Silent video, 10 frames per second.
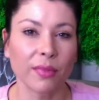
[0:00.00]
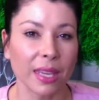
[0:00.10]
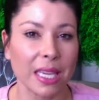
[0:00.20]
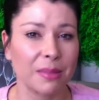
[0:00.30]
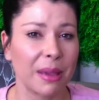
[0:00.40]

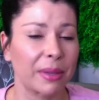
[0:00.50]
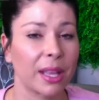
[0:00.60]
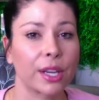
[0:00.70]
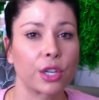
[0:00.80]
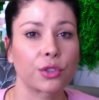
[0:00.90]
is maybe
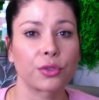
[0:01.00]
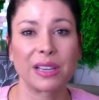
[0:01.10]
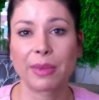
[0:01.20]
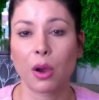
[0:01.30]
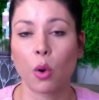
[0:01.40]
like a
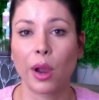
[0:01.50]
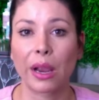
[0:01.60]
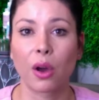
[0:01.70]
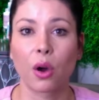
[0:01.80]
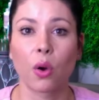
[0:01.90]
treatment
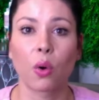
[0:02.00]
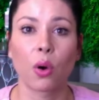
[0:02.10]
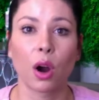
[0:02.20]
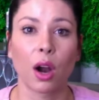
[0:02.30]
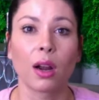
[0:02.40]
oil
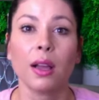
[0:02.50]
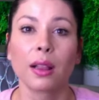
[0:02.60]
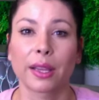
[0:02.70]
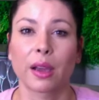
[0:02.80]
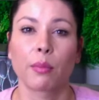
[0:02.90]
or
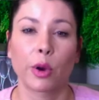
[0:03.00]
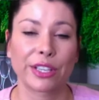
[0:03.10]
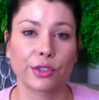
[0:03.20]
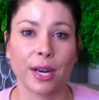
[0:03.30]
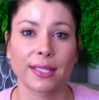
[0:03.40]
like a
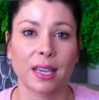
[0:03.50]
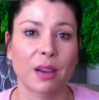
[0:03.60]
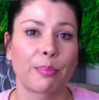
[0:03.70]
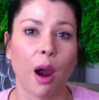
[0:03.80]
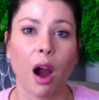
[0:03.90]

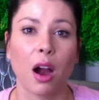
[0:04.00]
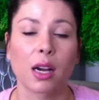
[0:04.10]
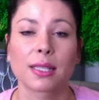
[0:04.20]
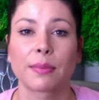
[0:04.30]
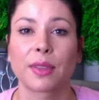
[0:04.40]
moisturizing
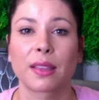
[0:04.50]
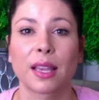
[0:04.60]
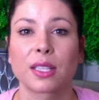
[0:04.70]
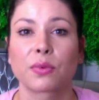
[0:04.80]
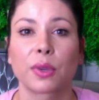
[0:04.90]
bar, something
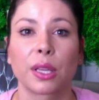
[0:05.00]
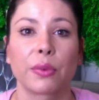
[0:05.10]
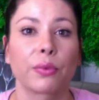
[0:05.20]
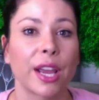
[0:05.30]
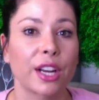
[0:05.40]
that's really
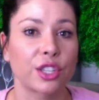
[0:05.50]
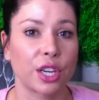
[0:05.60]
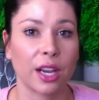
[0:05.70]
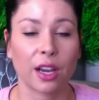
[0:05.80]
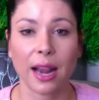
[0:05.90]
rich.
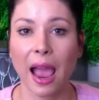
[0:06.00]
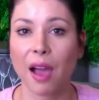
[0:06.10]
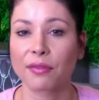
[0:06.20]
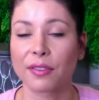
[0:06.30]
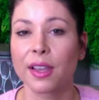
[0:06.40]
It could
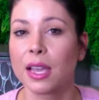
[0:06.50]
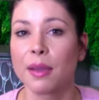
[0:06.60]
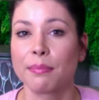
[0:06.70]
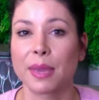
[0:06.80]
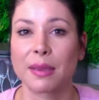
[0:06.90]
have
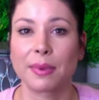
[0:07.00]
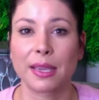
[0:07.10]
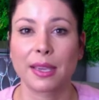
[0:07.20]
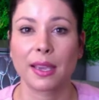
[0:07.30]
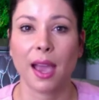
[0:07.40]

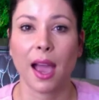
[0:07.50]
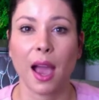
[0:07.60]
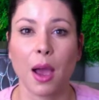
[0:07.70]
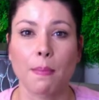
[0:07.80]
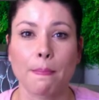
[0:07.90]
maybe
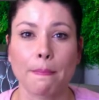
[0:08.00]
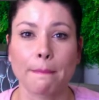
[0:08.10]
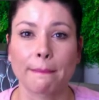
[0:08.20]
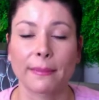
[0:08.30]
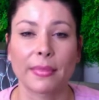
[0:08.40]

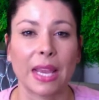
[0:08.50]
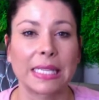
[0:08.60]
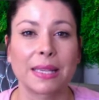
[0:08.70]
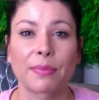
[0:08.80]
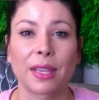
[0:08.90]

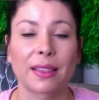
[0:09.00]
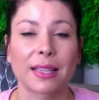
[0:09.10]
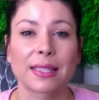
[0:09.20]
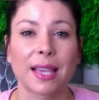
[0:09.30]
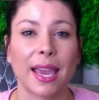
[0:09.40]
something
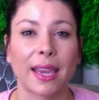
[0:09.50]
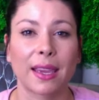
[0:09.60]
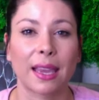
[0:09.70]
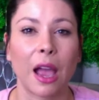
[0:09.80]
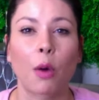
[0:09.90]
that's like
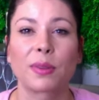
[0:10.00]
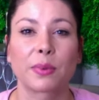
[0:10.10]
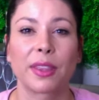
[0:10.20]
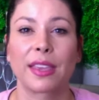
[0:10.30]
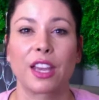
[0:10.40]
helps
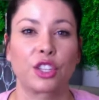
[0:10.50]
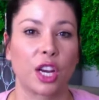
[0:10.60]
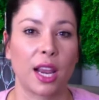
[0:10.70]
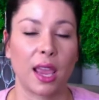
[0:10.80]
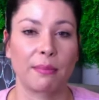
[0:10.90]
with itch
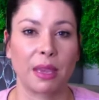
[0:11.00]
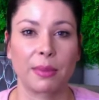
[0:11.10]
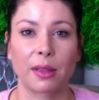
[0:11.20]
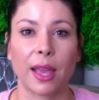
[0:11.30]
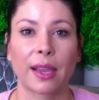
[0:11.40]
in it,
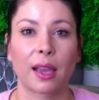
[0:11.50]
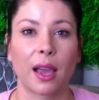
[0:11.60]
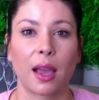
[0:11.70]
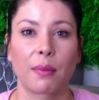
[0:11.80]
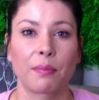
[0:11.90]
maybe like
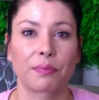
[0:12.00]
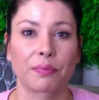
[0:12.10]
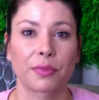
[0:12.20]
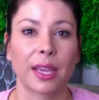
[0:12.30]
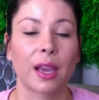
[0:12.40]

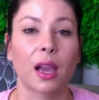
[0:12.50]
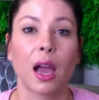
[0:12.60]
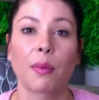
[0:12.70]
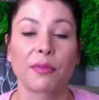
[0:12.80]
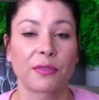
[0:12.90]
a
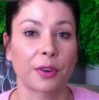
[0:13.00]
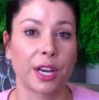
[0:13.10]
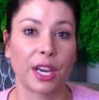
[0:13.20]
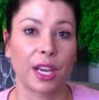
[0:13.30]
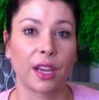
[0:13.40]

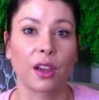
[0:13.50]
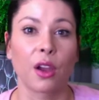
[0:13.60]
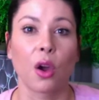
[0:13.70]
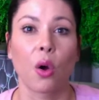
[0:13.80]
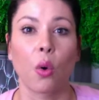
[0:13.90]
comfrey
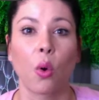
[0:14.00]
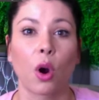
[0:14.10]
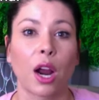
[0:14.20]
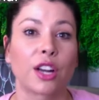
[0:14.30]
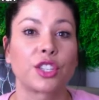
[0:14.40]

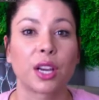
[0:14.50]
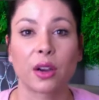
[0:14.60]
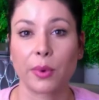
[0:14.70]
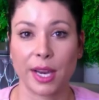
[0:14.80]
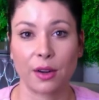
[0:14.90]
or a
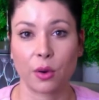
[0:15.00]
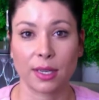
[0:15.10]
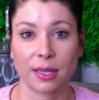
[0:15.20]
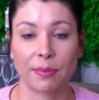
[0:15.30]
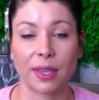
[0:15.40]
chickweed or
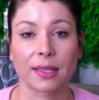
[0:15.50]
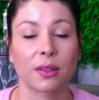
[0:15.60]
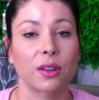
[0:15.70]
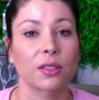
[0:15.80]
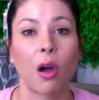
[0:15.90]
something. So
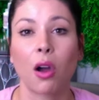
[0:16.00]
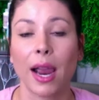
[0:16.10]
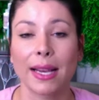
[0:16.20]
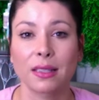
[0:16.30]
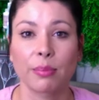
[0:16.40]
there's all
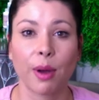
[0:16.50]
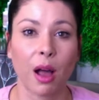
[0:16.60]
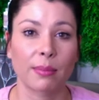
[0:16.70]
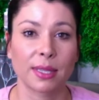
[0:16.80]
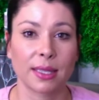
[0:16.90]
kinds of
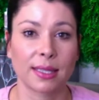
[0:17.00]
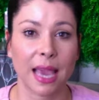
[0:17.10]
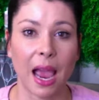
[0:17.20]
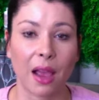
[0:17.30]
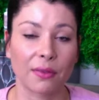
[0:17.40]
balms and
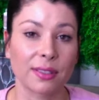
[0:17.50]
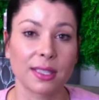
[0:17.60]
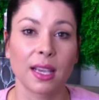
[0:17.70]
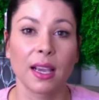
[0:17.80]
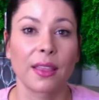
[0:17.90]

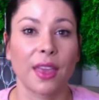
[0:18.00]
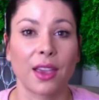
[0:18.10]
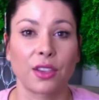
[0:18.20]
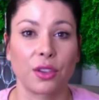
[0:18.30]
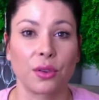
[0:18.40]
salves
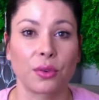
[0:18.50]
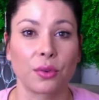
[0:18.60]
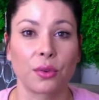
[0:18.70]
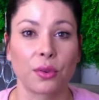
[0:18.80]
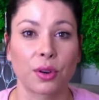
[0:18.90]
that
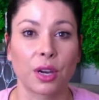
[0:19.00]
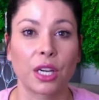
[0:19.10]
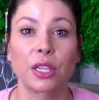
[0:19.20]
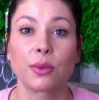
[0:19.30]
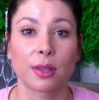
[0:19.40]
you
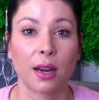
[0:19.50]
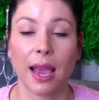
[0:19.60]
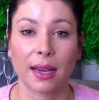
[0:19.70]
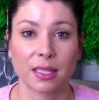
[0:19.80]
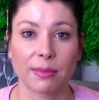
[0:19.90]
could use on
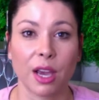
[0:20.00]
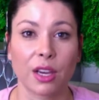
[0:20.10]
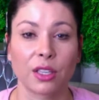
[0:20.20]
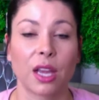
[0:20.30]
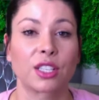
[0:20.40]
eczema.
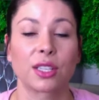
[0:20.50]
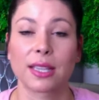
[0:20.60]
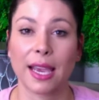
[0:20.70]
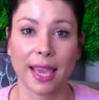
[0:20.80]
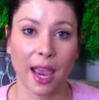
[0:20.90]
It's just,
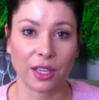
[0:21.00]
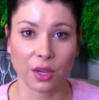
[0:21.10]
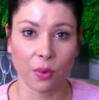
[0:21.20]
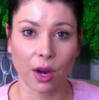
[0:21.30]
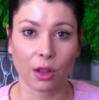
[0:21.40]
again,
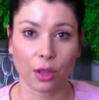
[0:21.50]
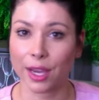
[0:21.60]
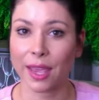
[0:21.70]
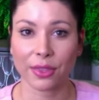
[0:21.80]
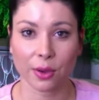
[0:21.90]
you want to
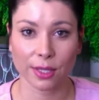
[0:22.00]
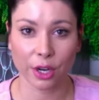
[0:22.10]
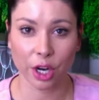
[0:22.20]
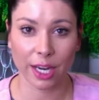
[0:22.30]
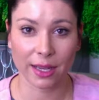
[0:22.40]
look at those
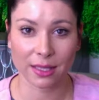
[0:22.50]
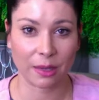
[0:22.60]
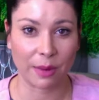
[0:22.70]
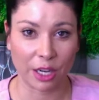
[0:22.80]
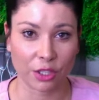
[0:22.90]
ingredients
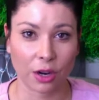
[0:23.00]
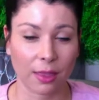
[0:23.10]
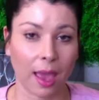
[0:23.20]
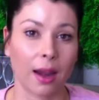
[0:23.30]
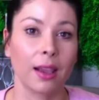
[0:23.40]
and make sure
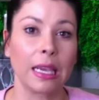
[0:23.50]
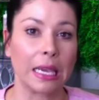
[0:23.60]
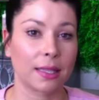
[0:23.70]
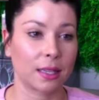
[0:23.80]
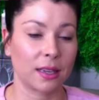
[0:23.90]
that
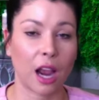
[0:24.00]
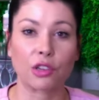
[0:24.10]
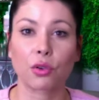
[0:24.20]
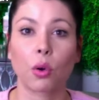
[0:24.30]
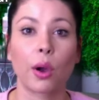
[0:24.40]
it's a
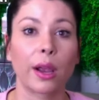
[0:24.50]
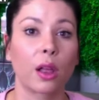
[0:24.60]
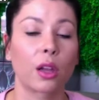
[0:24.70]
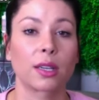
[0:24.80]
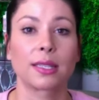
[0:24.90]
natural
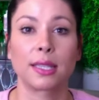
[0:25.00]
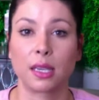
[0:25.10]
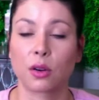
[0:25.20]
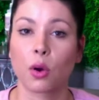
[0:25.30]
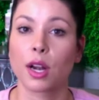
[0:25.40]
oil or
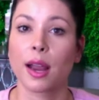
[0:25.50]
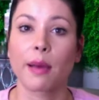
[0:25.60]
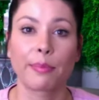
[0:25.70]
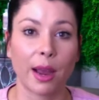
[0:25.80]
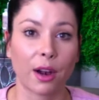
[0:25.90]
seed or
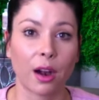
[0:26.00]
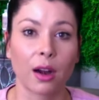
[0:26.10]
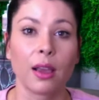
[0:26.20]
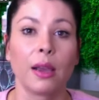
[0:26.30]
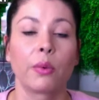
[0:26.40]
nut
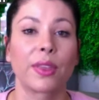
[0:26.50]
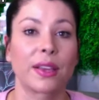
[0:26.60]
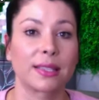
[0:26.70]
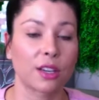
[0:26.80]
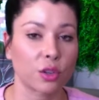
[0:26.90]
butter with
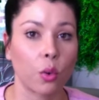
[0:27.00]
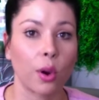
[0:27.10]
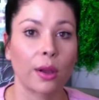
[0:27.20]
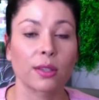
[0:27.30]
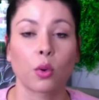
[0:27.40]
essential
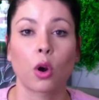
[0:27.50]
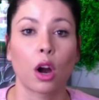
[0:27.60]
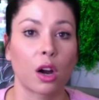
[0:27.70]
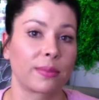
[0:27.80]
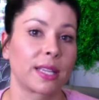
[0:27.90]
oils or
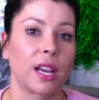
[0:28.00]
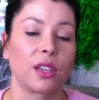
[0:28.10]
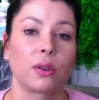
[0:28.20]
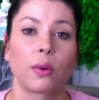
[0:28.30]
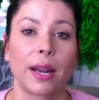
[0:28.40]
herbs in it.
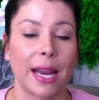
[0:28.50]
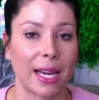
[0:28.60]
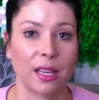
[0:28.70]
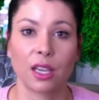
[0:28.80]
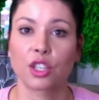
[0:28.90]
You don't want
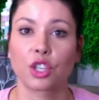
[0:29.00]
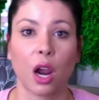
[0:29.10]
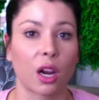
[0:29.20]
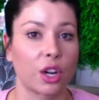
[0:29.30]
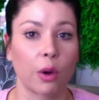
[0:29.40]
any
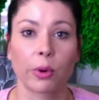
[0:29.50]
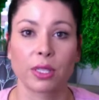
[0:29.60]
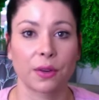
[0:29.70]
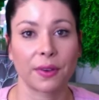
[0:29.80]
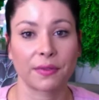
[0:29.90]
junk, no
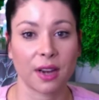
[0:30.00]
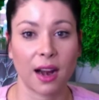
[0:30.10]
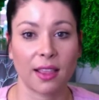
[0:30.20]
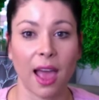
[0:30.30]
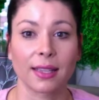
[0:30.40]
preservatives,
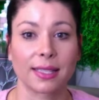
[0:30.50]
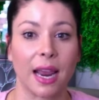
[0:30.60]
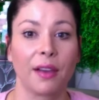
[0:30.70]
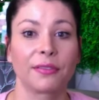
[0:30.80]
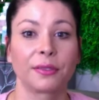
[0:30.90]
none of that stuff.